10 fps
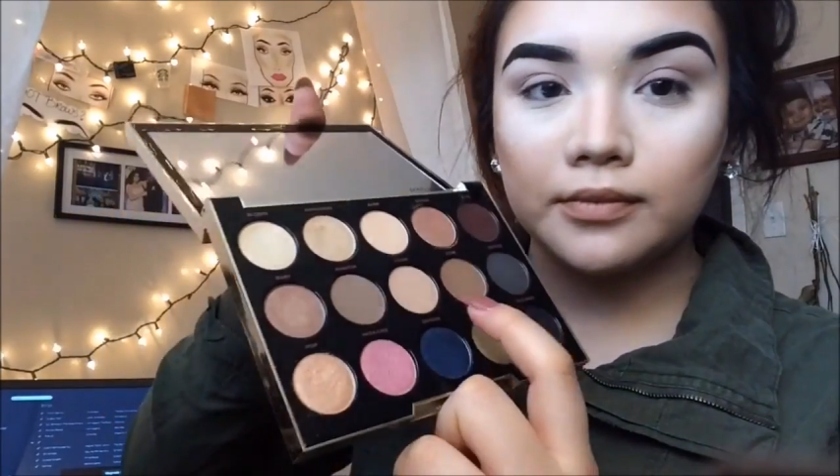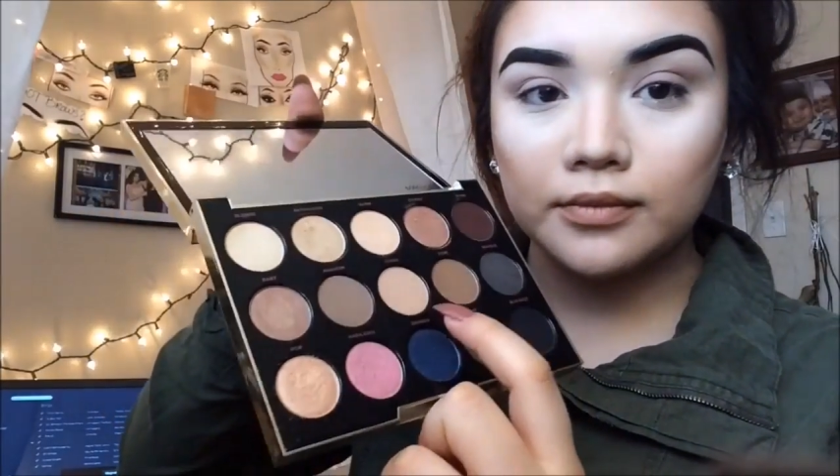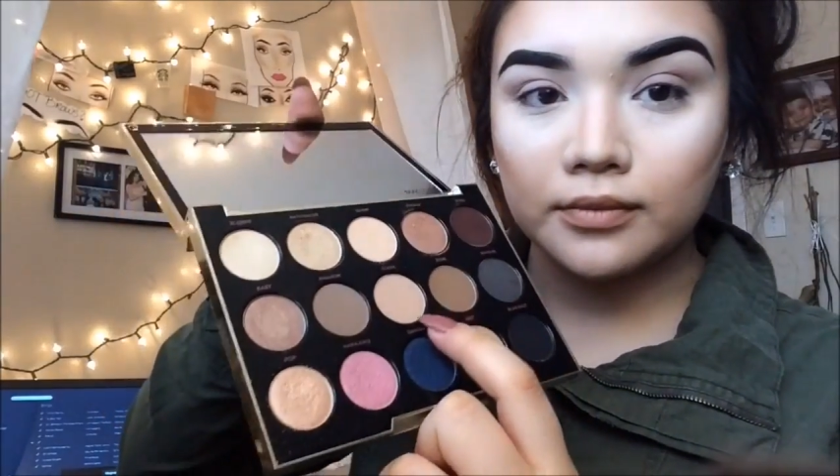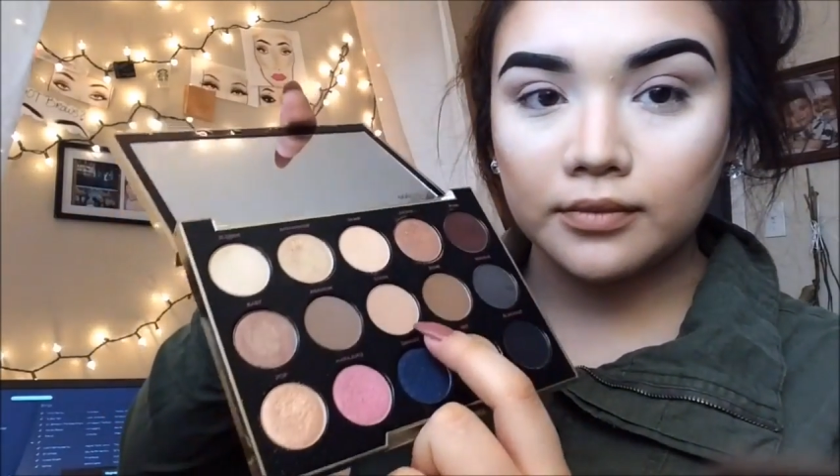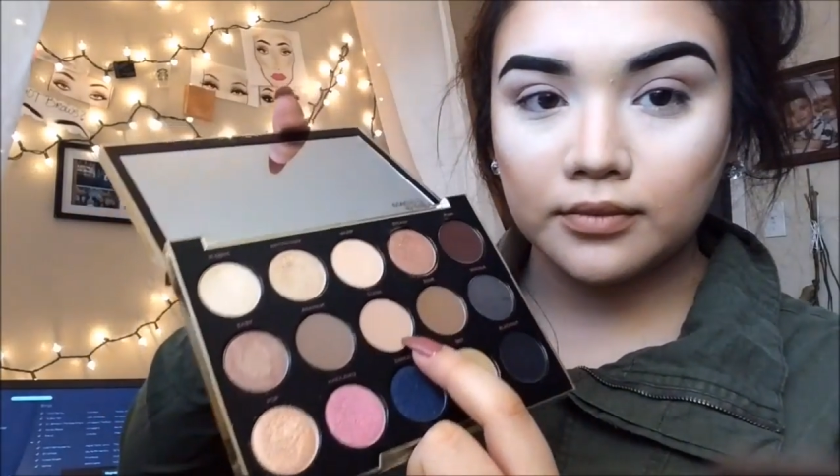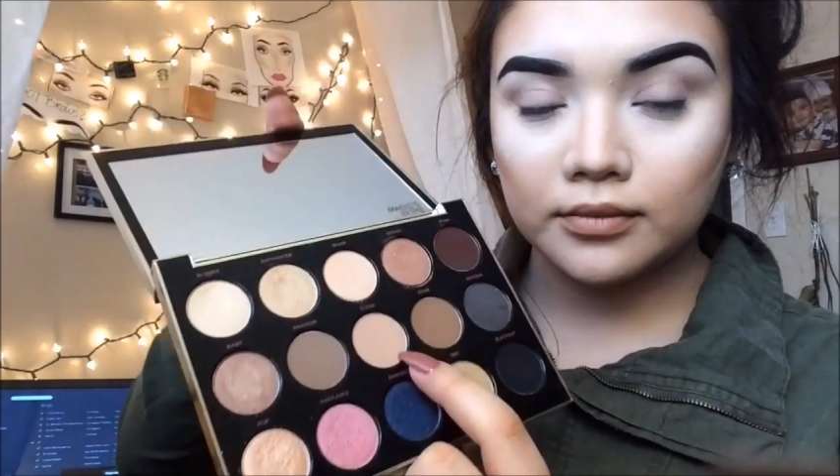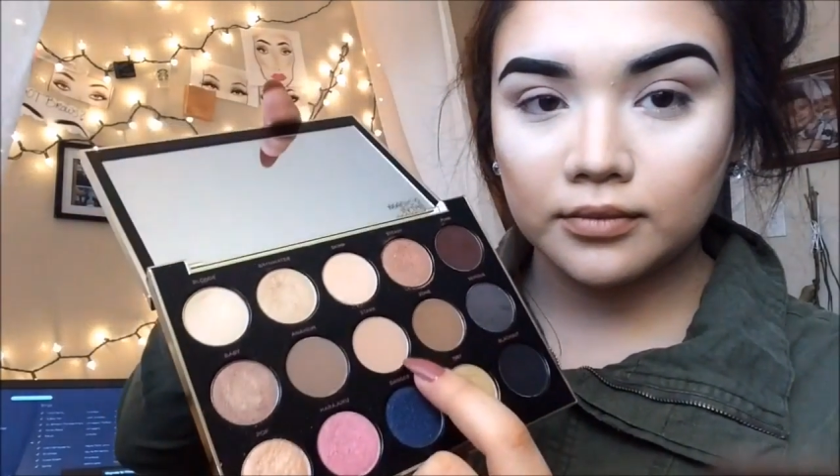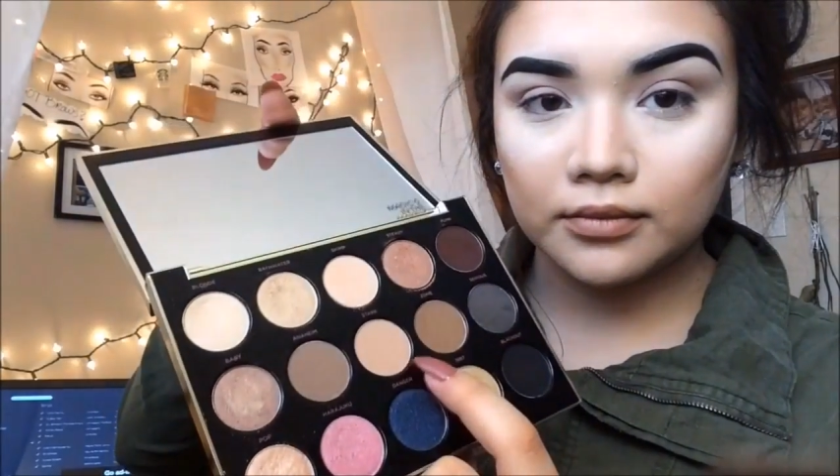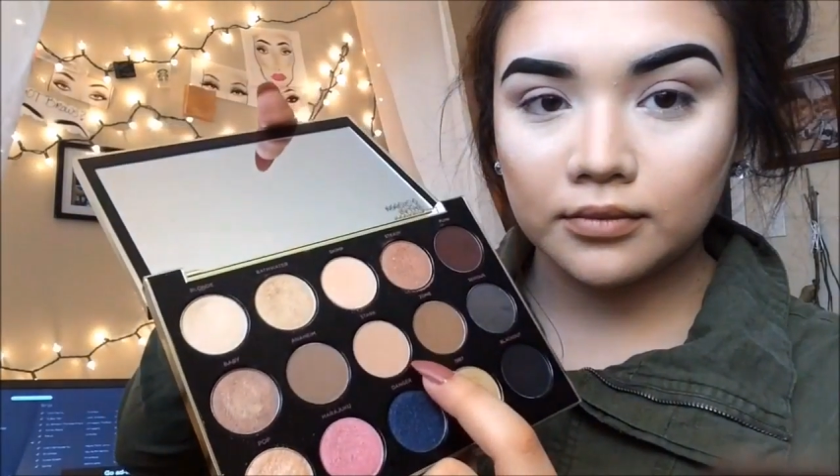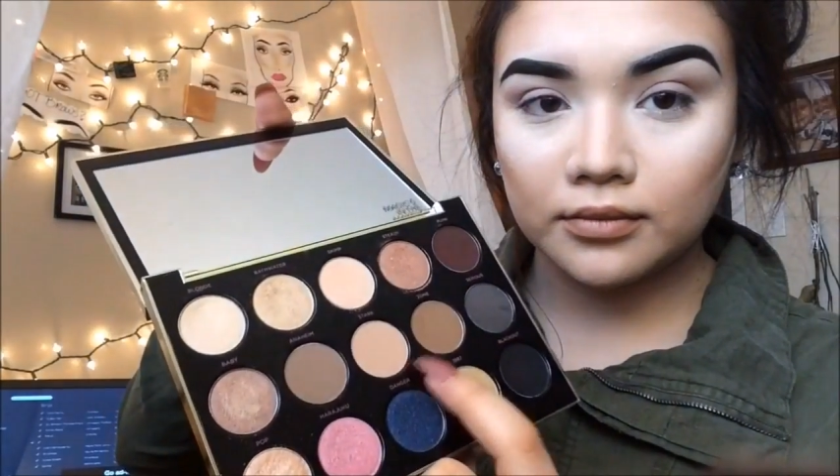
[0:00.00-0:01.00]
And this one,
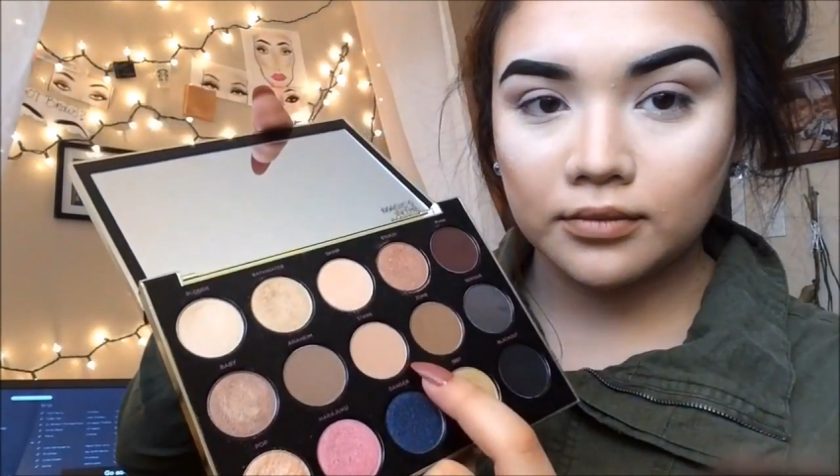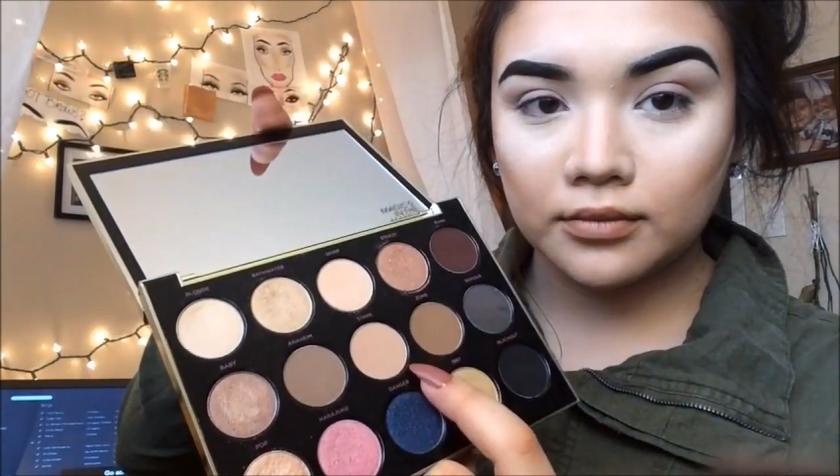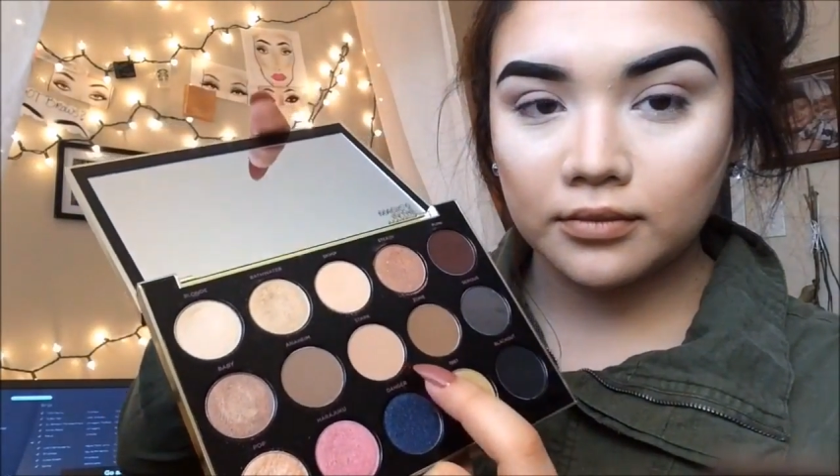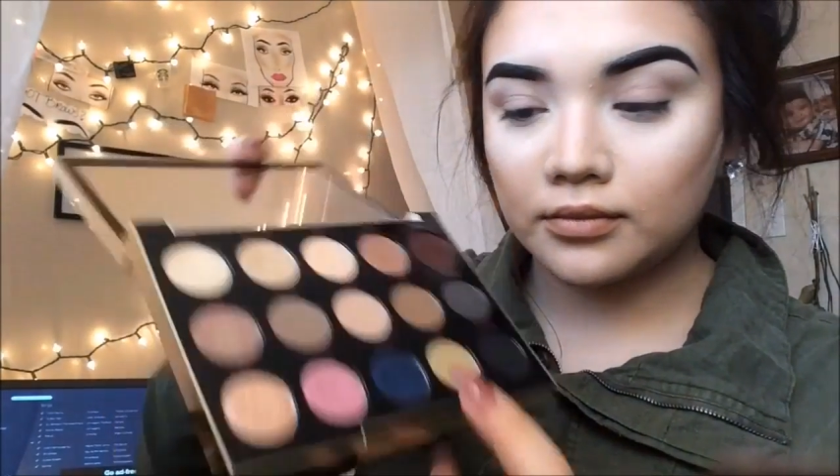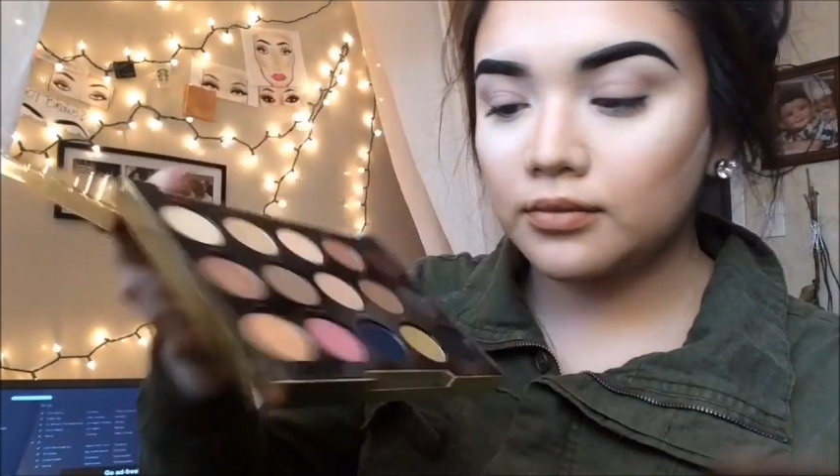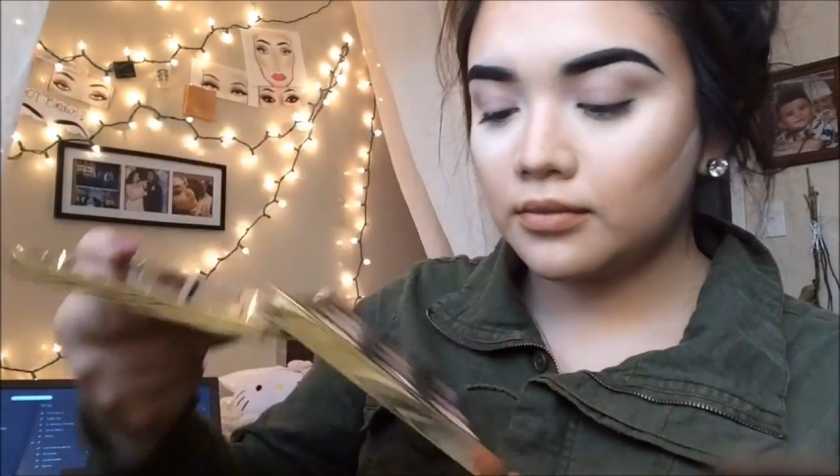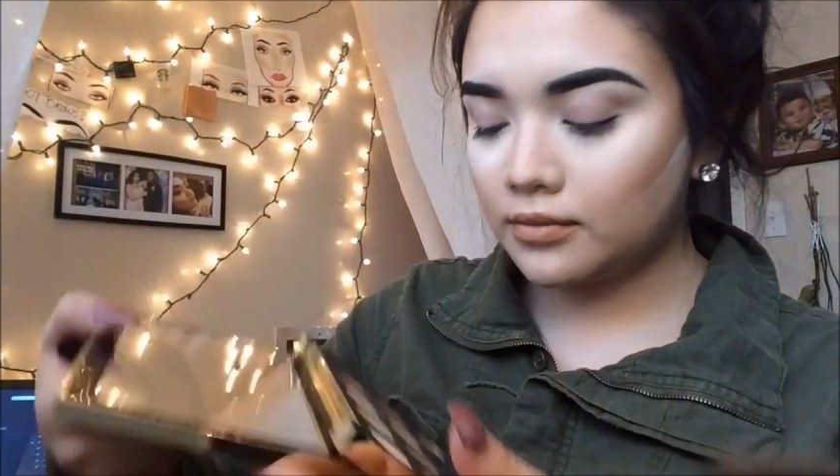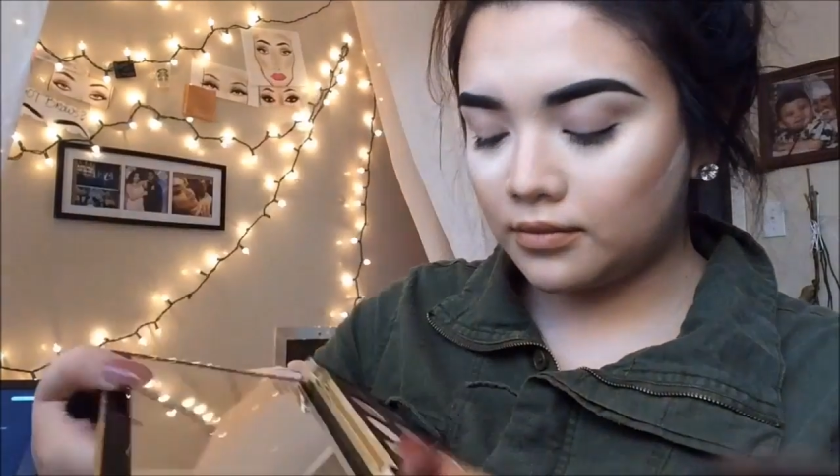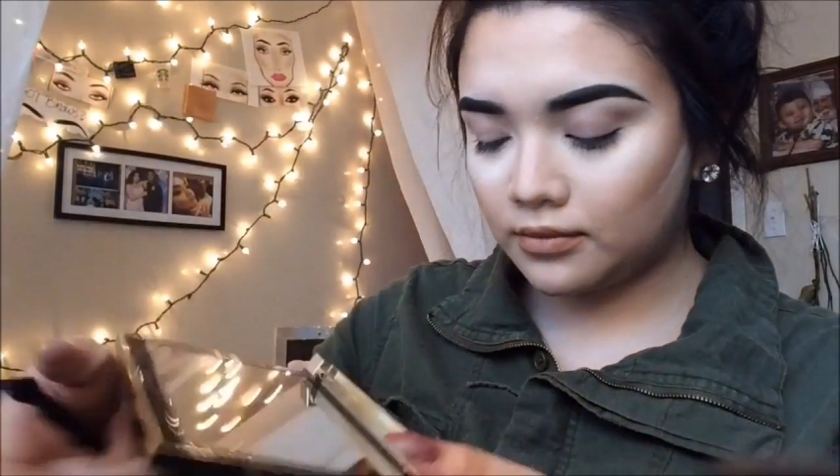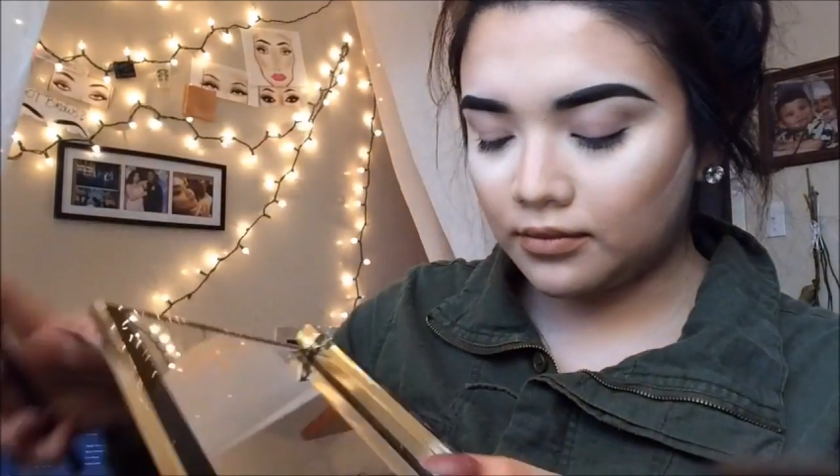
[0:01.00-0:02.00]
the